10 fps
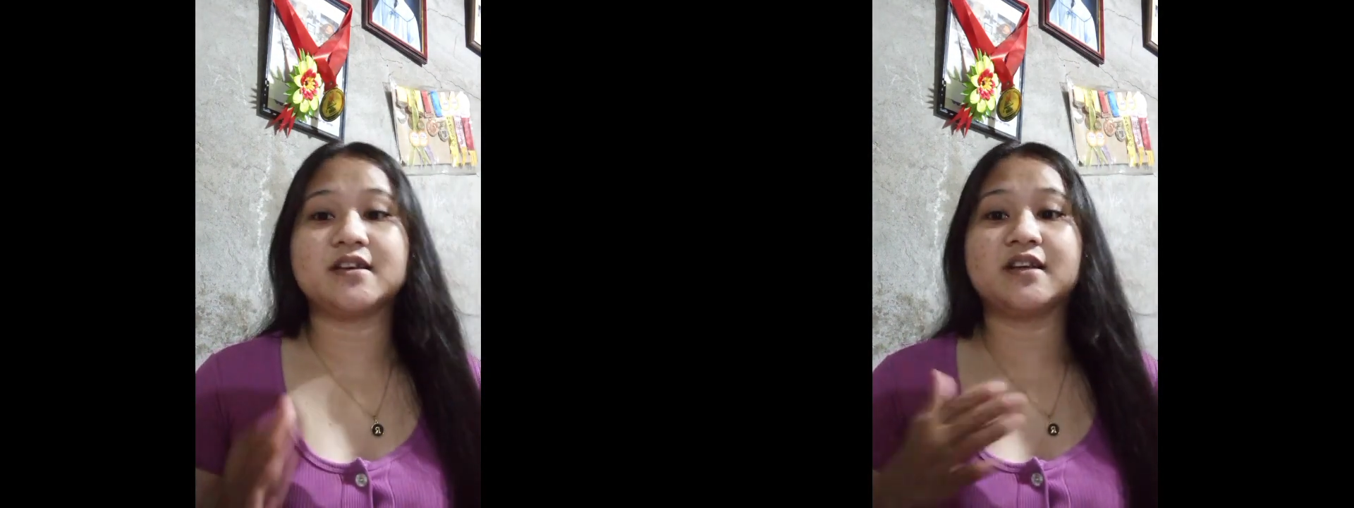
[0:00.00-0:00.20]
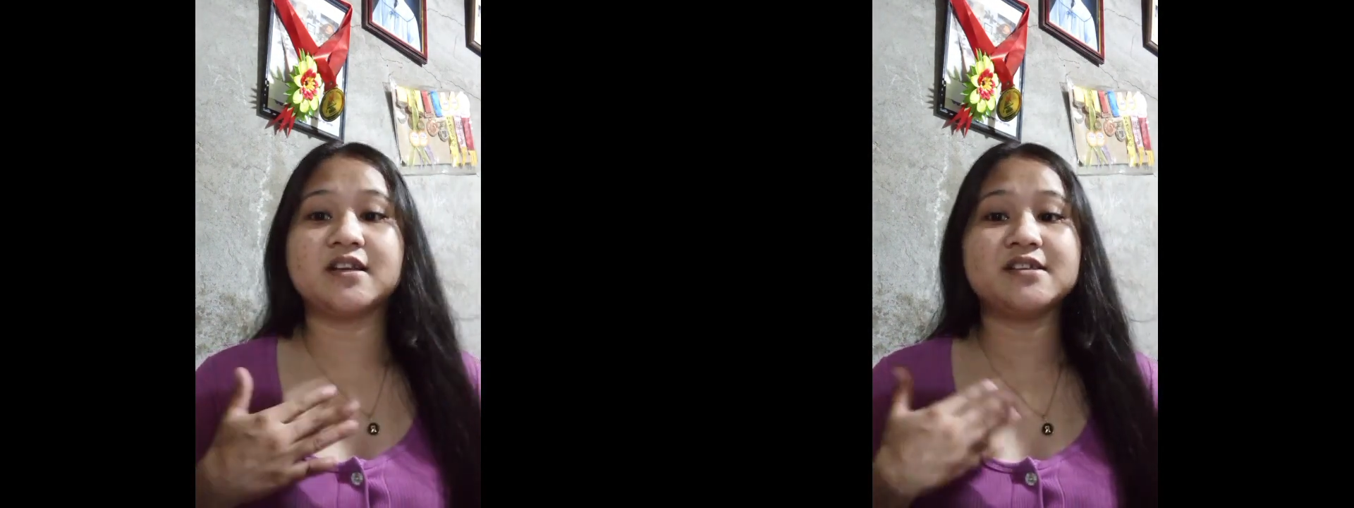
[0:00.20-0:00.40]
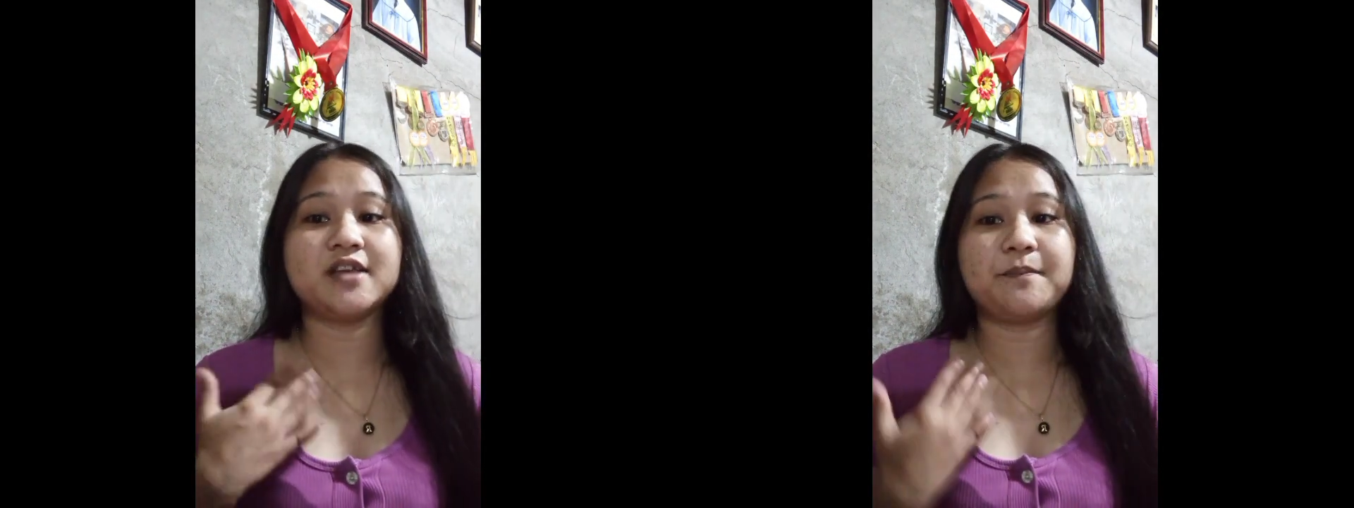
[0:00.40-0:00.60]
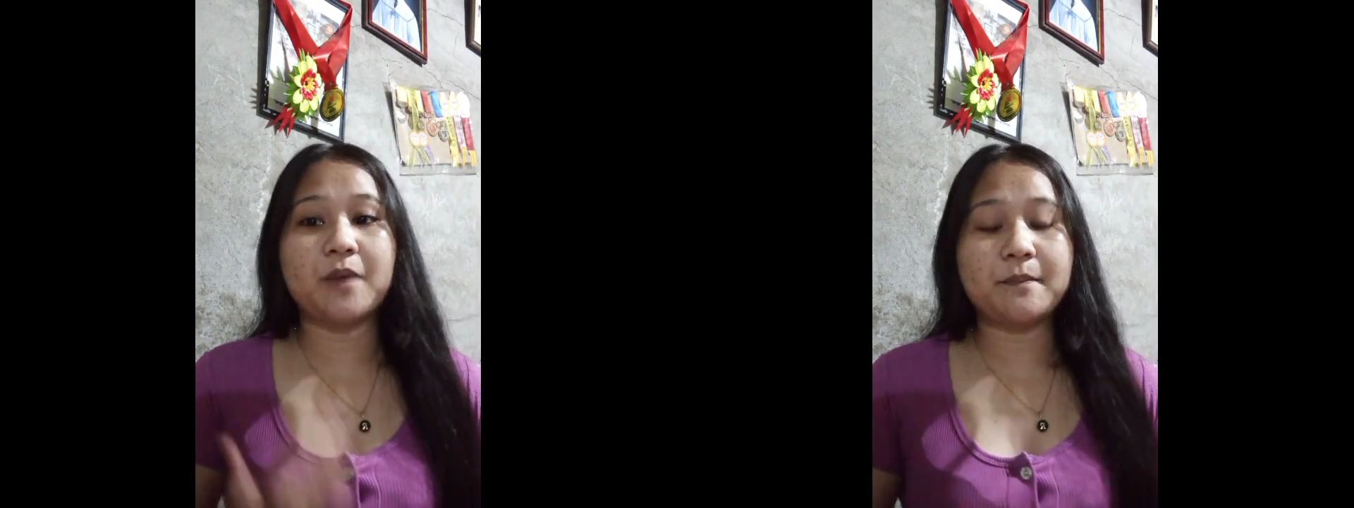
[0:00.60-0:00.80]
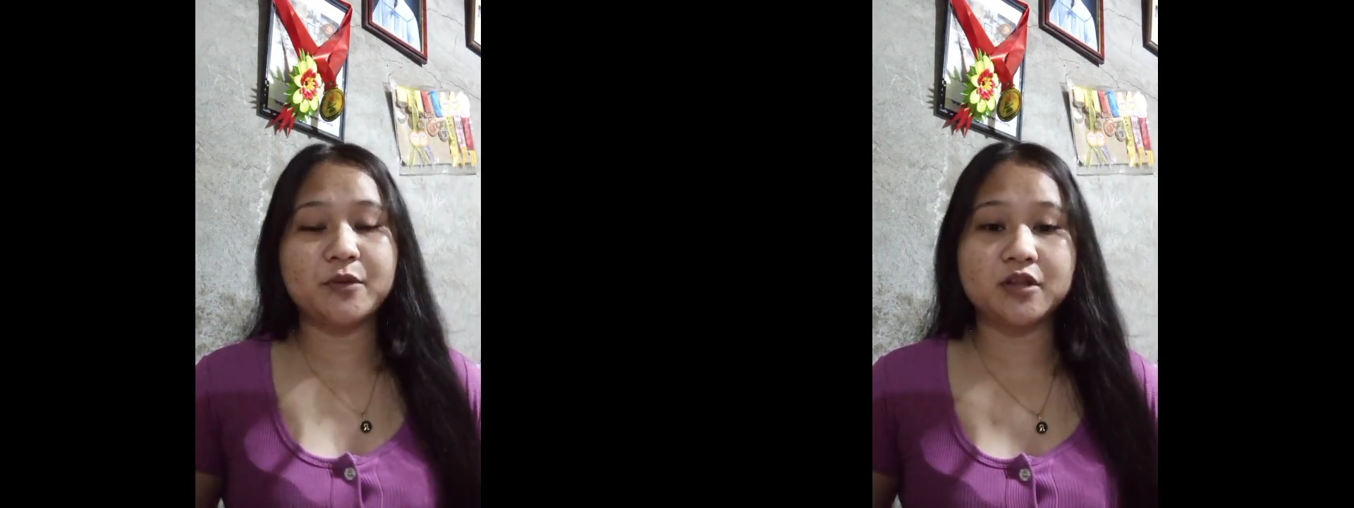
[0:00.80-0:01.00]
it is a
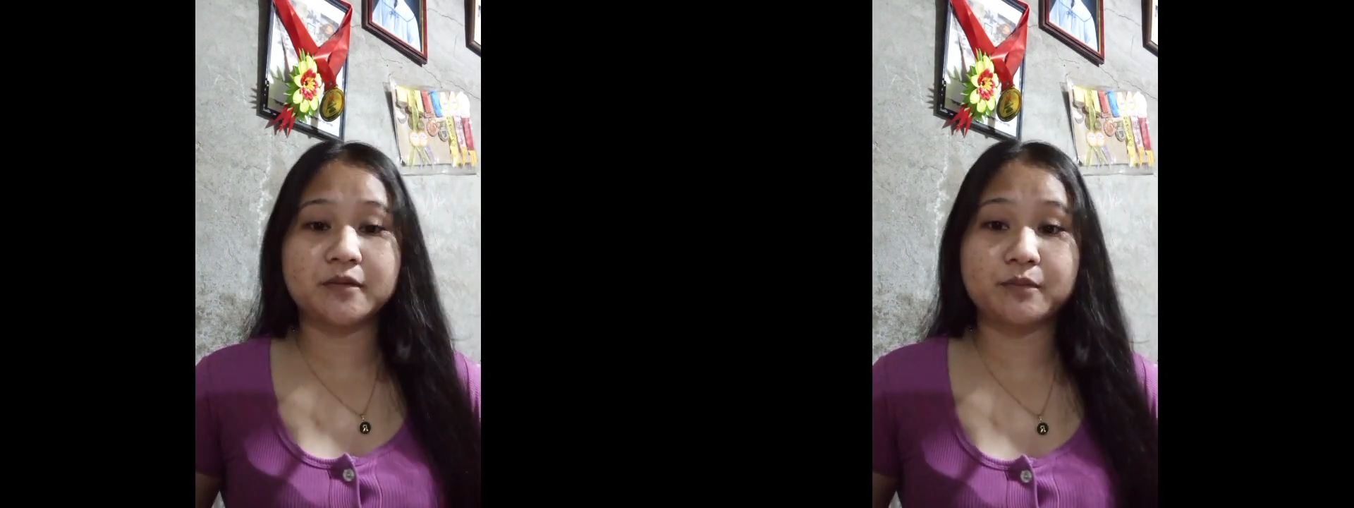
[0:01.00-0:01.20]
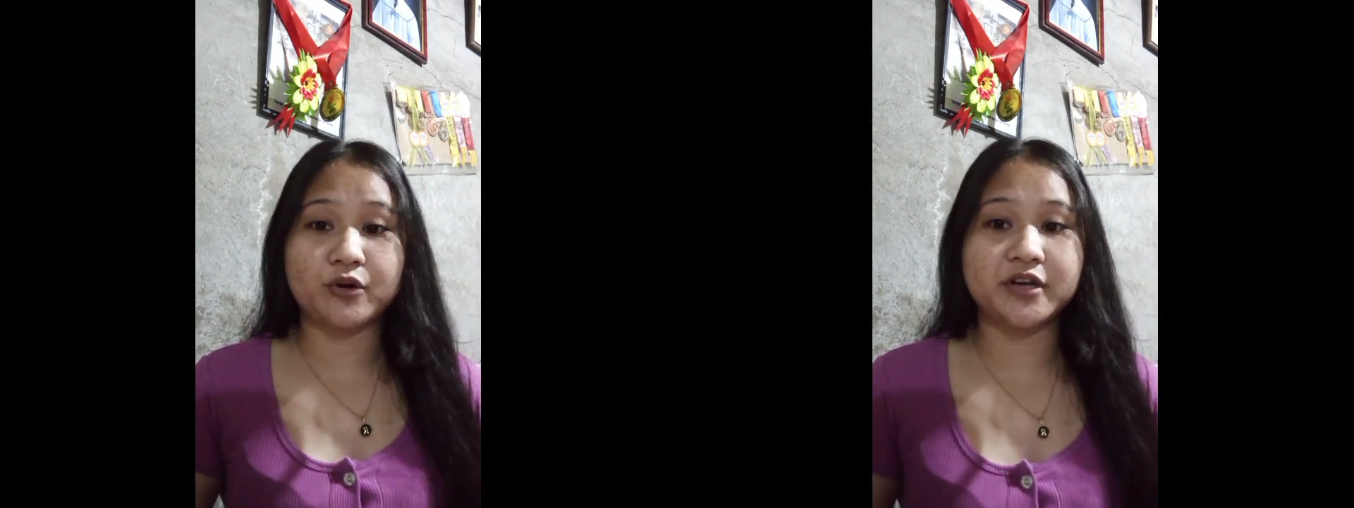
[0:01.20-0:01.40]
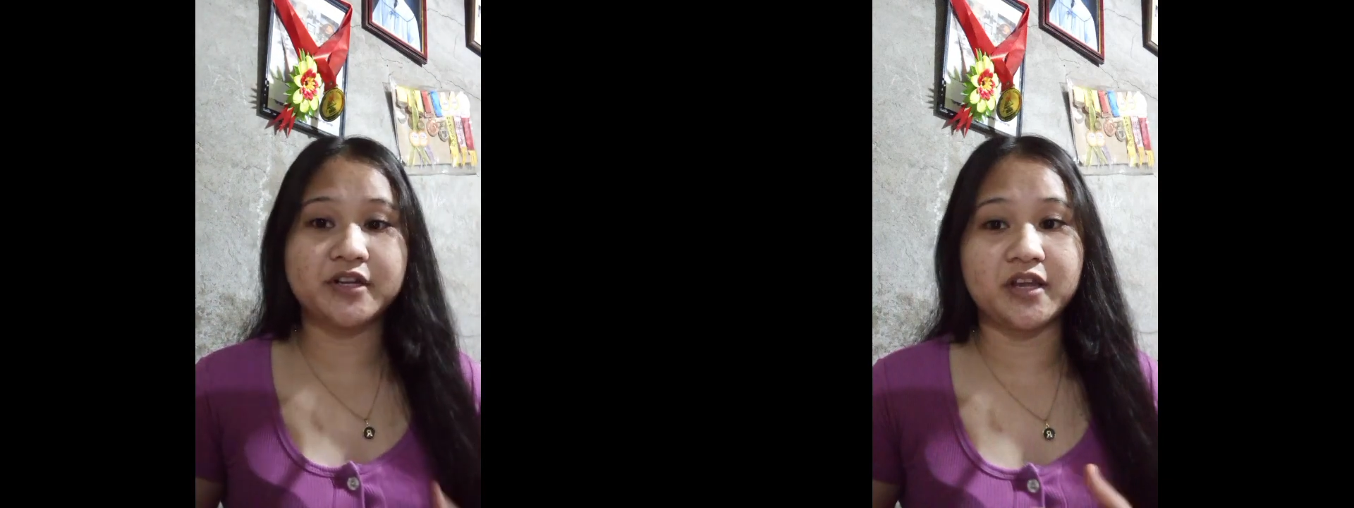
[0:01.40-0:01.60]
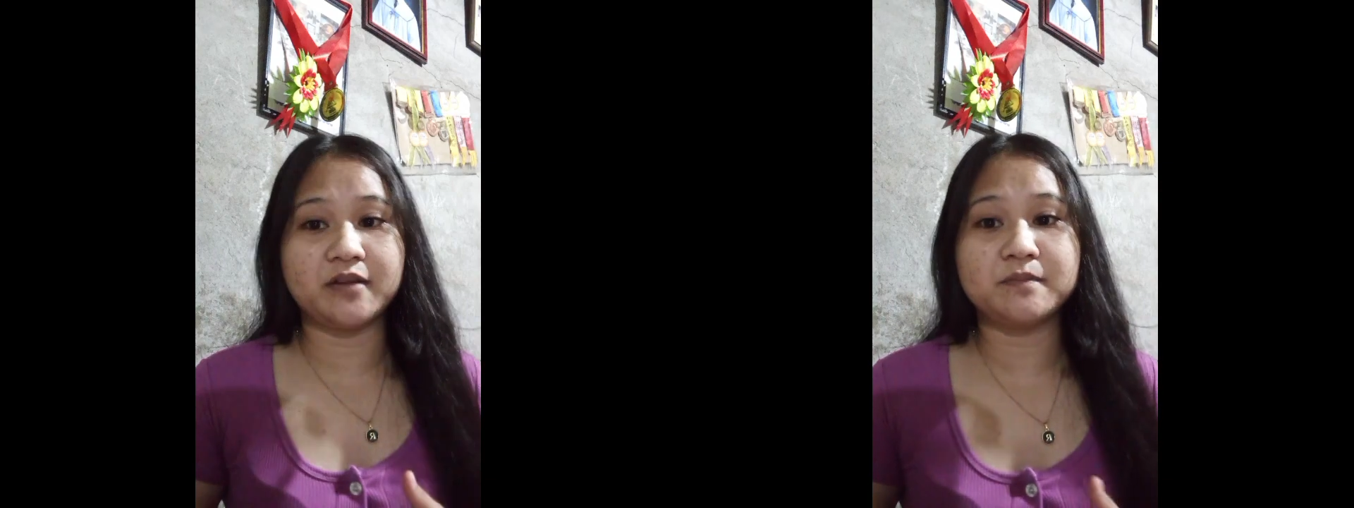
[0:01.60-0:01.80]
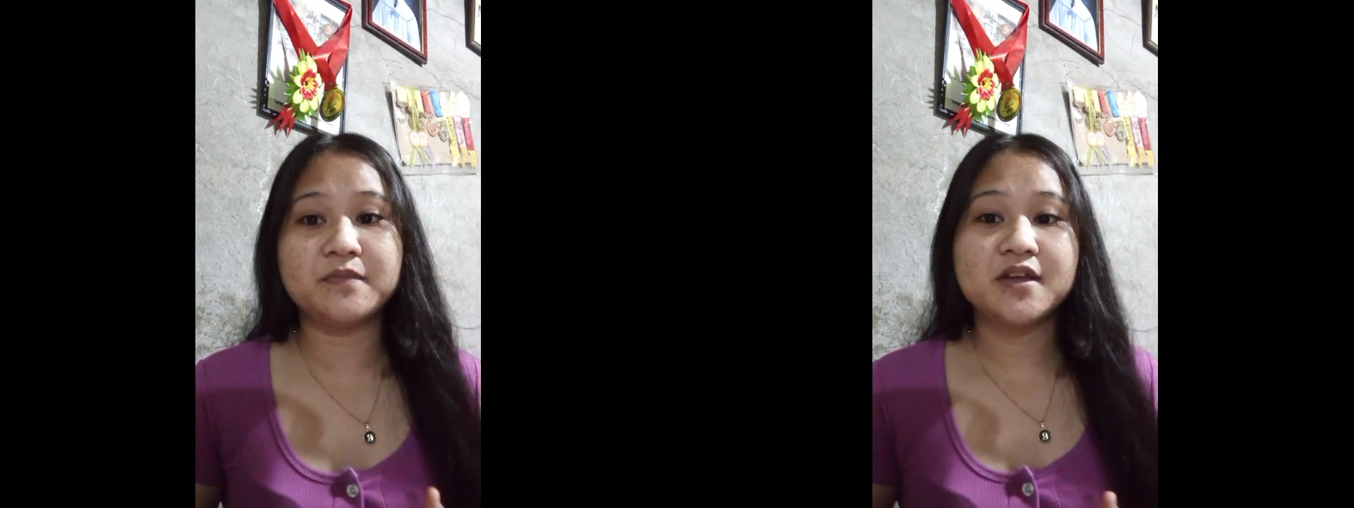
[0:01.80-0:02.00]
popular board
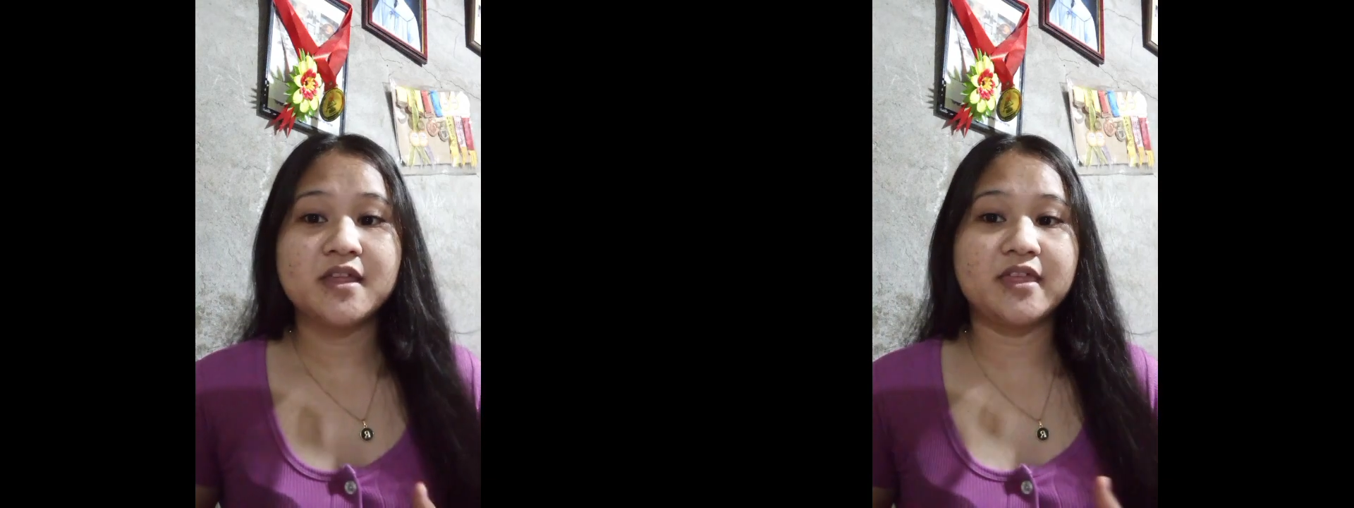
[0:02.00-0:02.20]
game